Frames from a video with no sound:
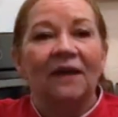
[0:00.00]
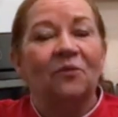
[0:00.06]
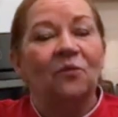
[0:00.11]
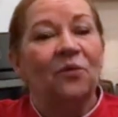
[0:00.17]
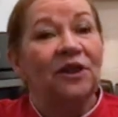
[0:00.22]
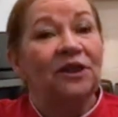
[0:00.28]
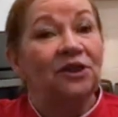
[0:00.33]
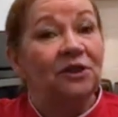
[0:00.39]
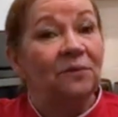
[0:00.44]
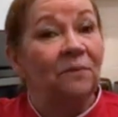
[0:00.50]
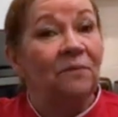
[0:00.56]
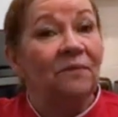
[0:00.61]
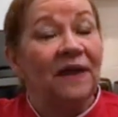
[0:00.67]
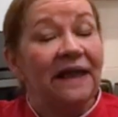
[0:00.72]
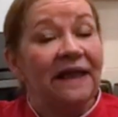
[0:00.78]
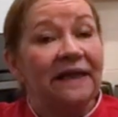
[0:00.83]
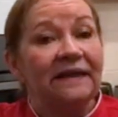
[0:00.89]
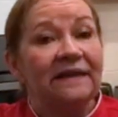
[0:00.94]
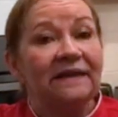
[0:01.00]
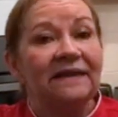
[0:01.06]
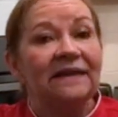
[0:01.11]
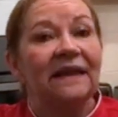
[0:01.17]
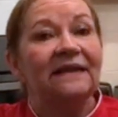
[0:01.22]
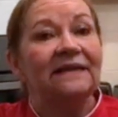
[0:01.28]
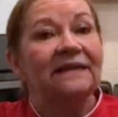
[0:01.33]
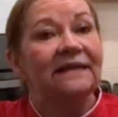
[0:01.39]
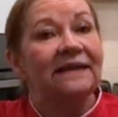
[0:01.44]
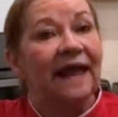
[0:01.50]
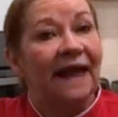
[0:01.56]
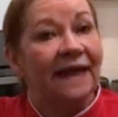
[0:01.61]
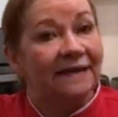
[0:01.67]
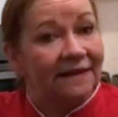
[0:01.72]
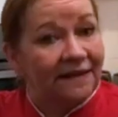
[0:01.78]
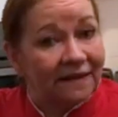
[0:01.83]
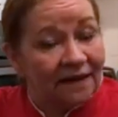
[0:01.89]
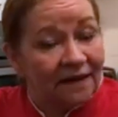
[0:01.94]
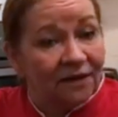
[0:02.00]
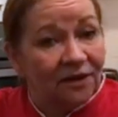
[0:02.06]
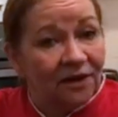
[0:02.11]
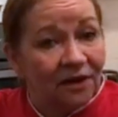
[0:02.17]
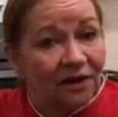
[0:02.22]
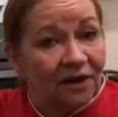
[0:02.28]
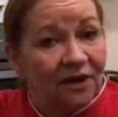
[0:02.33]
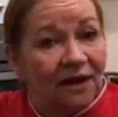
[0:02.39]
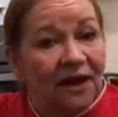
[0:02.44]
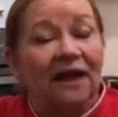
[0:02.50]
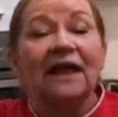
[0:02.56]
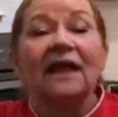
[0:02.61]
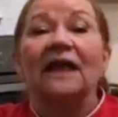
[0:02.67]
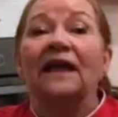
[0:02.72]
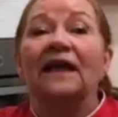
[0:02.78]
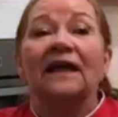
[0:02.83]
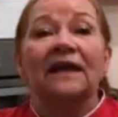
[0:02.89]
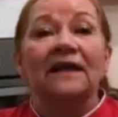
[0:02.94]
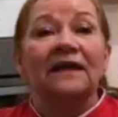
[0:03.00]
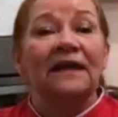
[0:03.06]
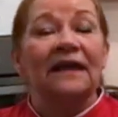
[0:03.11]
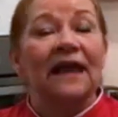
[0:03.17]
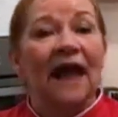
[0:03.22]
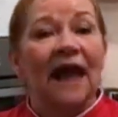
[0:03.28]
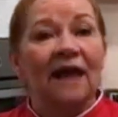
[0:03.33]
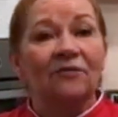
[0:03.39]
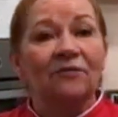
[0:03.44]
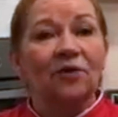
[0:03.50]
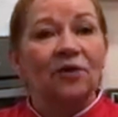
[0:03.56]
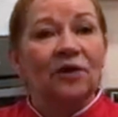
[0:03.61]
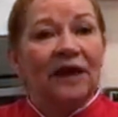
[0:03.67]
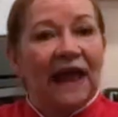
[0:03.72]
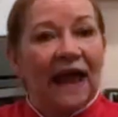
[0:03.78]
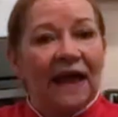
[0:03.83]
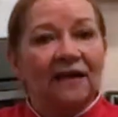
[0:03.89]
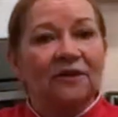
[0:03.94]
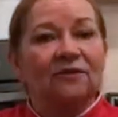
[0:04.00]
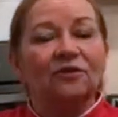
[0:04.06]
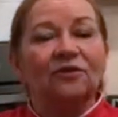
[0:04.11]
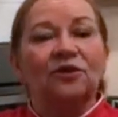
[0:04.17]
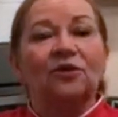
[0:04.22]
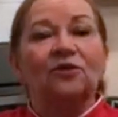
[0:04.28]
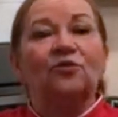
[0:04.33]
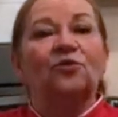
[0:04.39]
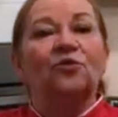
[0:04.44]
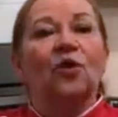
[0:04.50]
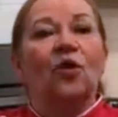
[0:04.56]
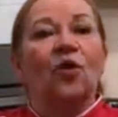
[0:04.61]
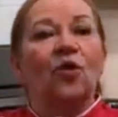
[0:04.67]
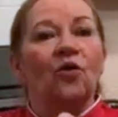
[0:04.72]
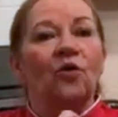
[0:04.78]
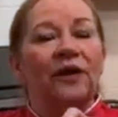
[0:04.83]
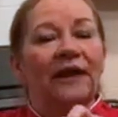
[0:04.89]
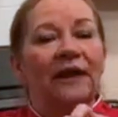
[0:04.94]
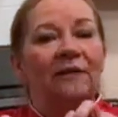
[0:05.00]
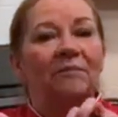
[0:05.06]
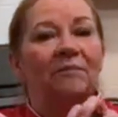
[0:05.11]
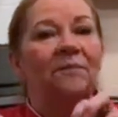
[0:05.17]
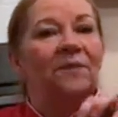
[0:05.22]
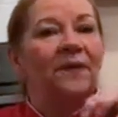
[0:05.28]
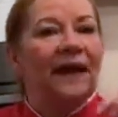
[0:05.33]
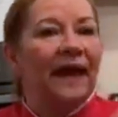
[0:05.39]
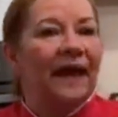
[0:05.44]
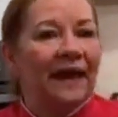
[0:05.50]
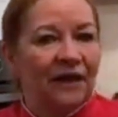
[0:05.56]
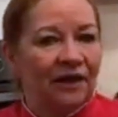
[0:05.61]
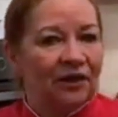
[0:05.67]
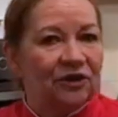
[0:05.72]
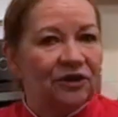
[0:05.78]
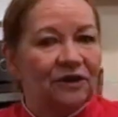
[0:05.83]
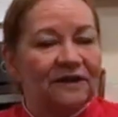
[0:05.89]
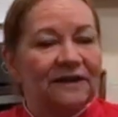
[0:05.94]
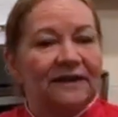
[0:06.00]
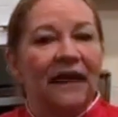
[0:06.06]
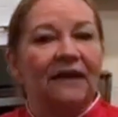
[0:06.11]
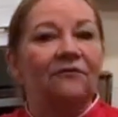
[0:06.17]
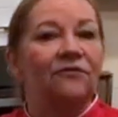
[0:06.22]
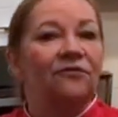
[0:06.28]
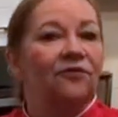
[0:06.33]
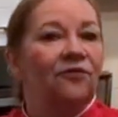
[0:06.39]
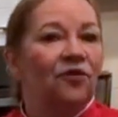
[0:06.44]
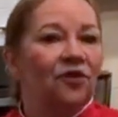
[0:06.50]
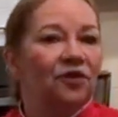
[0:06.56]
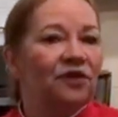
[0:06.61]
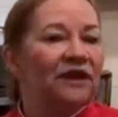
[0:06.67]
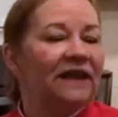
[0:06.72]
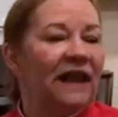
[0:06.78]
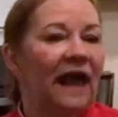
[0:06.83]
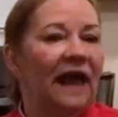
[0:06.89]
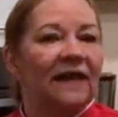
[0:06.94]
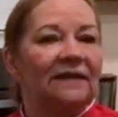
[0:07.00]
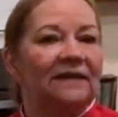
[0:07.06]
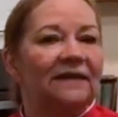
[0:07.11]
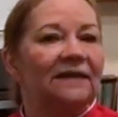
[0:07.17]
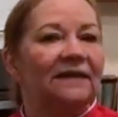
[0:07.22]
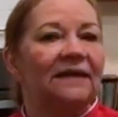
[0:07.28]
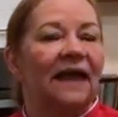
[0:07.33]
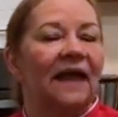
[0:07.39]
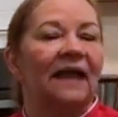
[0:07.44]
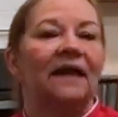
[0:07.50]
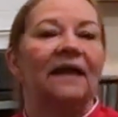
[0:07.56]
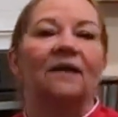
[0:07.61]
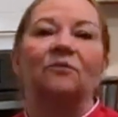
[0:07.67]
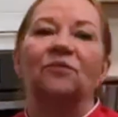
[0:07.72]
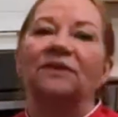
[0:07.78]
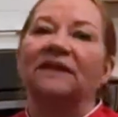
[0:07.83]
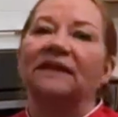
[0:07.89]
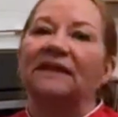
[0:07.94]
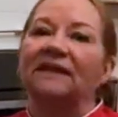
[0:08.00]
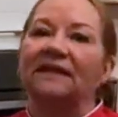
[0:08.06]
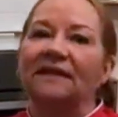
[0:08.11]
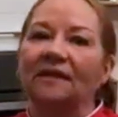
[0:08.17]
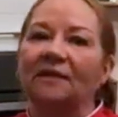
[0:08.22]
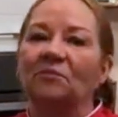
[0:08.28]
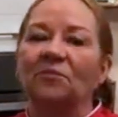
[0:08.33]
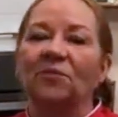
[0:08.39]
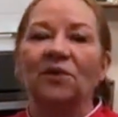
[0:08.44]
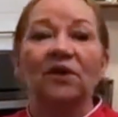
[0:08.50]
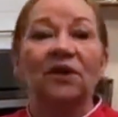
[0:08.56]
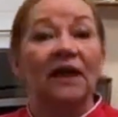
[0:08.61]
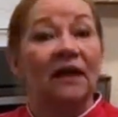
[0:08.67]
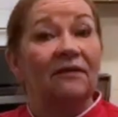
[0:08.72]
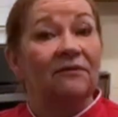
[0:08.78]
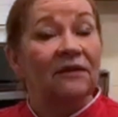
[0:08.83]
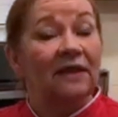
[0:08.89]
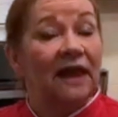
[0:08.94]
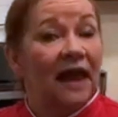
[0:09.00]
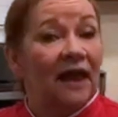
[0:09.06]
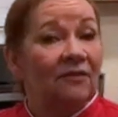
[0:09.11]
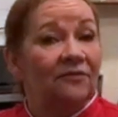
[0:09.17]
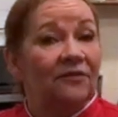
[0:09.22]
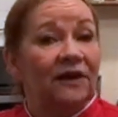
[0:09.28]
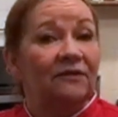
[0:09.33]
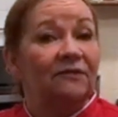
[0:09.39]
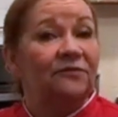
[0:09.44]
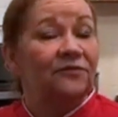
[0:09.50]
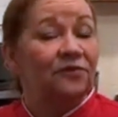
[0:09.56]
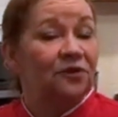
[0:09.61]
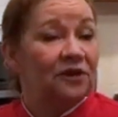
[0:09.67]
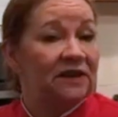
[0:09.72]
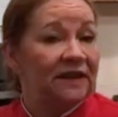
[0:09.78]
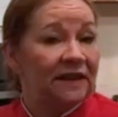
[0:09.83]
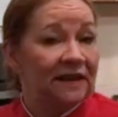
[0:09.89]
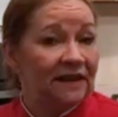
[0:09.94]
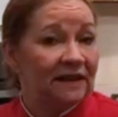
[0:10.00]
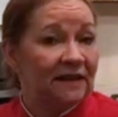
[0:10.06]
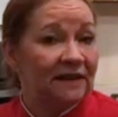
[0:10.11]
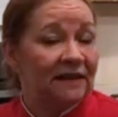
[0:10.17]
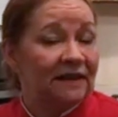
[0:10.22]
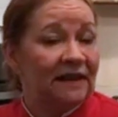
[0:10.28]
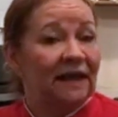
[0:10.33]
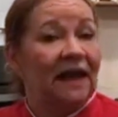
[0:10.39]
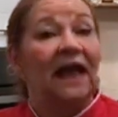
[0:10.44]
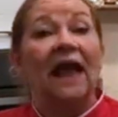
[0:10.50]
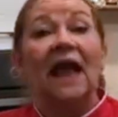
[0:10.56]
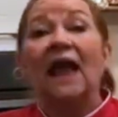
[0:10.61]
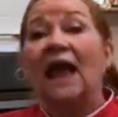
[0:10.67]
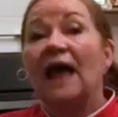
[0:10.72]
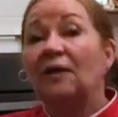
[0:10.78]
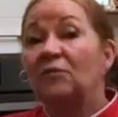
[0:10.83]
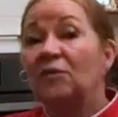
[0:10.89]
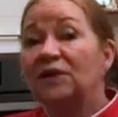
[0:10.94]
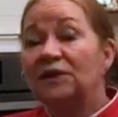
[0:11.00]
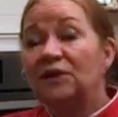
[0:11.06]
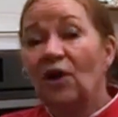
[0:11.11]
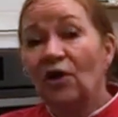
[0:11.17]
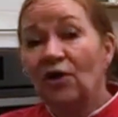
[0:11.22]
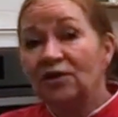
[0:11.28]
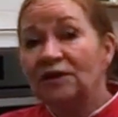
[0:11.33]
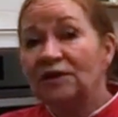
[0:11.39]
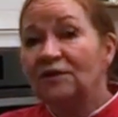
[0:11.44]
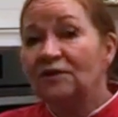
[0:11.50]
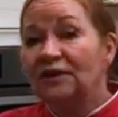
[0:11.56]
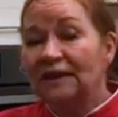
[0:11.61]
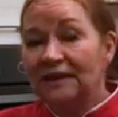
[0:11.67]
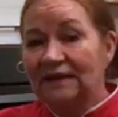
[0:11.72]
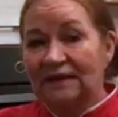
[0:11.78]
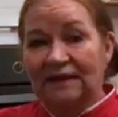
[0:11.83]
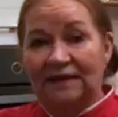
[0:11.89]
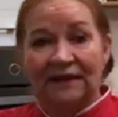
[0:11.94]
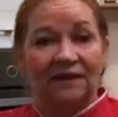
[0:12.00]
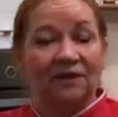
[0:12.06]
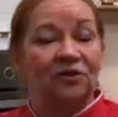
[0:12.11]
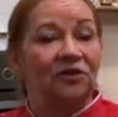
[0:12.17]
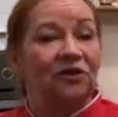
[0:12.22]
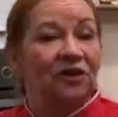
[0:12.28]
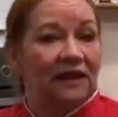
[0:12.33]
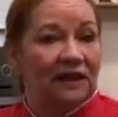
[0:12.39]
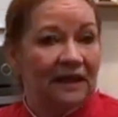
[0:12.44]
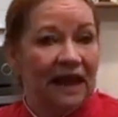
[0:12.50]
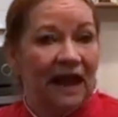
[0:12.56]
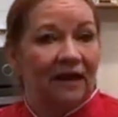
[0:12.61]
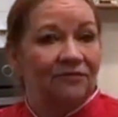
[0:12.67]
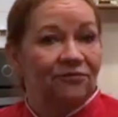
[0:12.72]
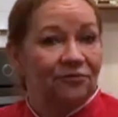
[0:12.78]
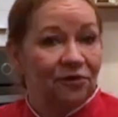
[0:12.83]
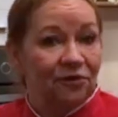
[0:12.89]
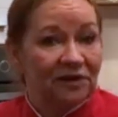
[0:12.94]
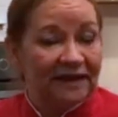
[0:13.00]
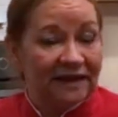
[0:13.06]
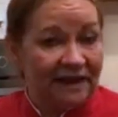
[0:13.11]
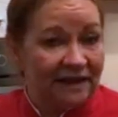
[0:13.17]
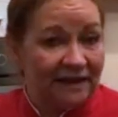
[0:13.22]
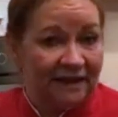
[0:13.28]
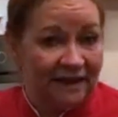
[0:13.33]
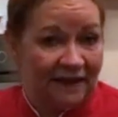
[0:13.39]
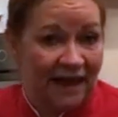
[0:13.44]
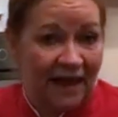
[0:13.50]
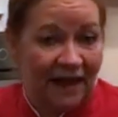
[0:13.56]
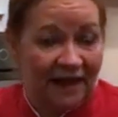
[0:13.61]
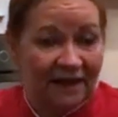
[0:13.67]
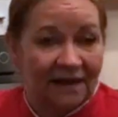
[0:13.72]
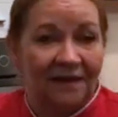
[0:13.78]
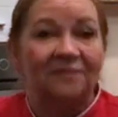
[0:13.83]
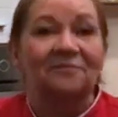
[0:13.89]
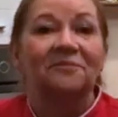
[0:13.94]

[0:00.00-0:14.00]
which means testicle. The avocados grow in pairs, and for the Aztec, it was the symbol of love and fertility, and was also considered an aphrodisiac.